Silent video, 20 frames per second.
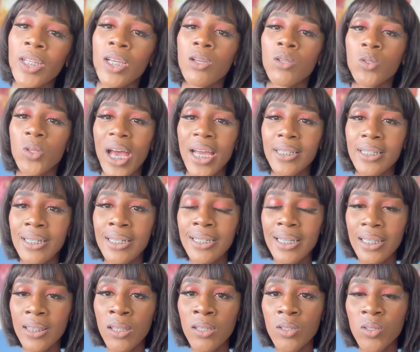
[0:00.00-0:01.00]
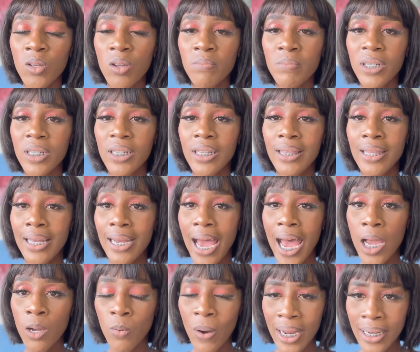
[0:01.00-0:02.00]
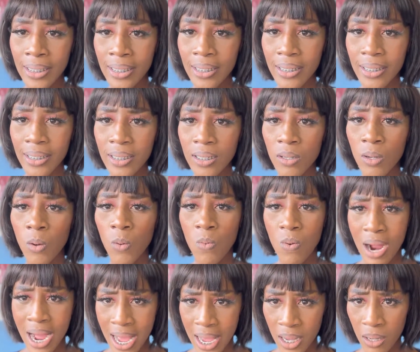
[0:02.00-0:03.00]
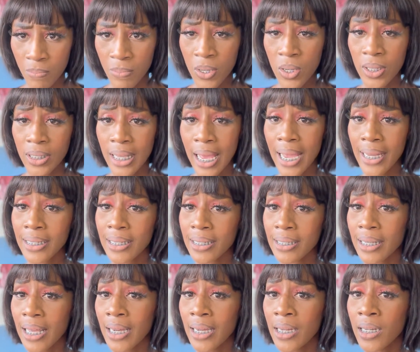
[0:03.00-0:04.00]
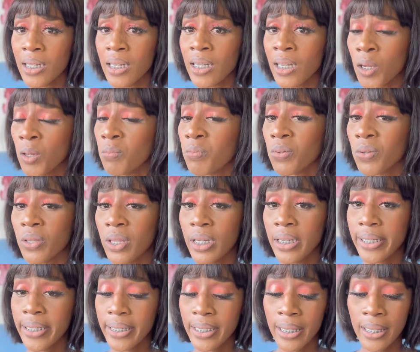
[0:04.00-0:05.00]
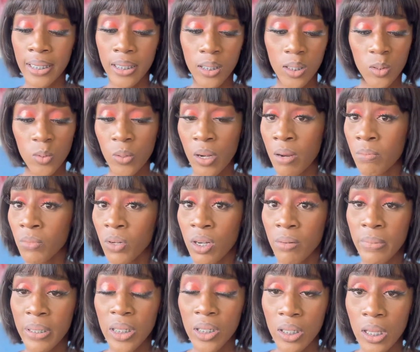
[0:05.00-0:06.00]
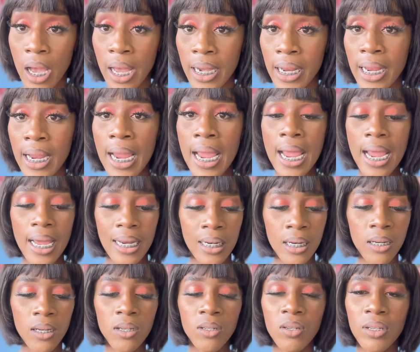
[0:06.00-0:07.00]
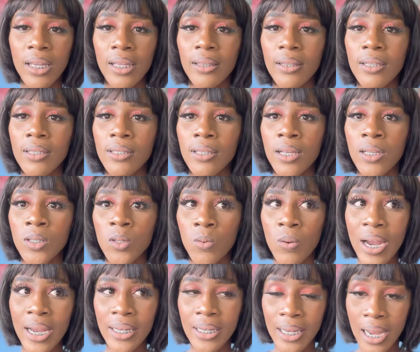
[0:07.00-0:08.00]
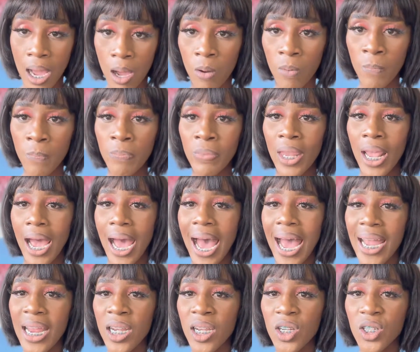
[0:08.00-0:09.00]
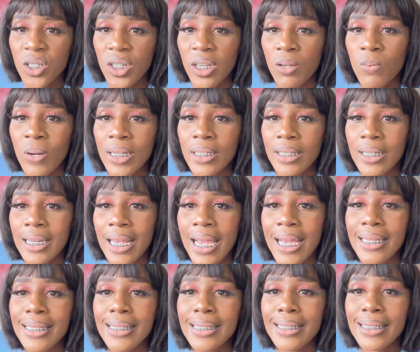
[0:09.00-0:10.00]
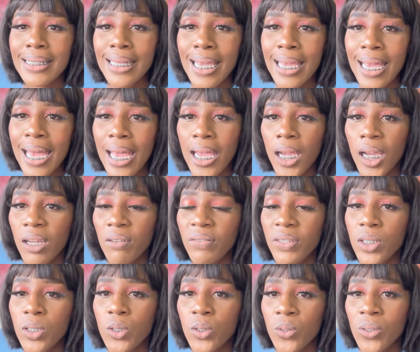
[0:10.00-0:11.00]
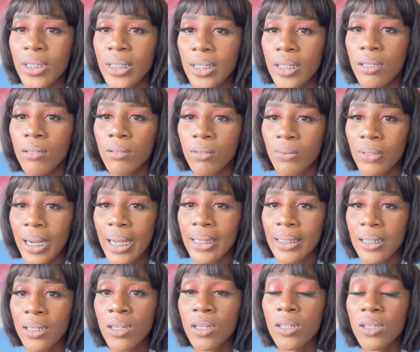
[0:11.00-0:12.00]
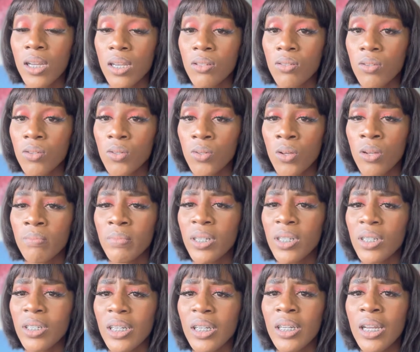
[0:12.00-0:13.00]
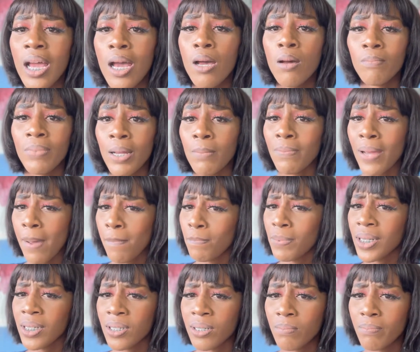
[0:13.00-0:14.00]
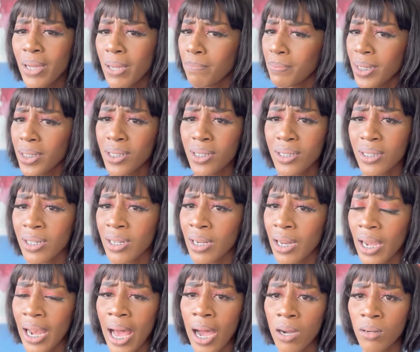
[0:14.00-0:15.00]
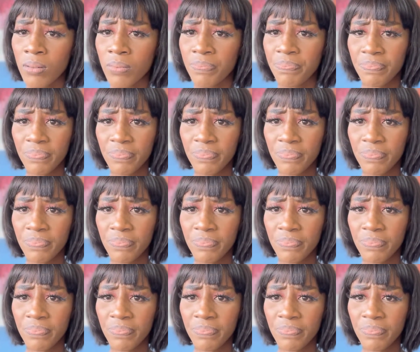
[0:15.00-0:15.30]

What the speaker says: So I didn't get the sewing machine that I wanted. Why? Because I decided in April that, listen, this is what I'm going to be starting, and I need to get these things right now. I initially wanted a Singer heavy duty, right, an industrial sewing machine, but my budget didn't allow.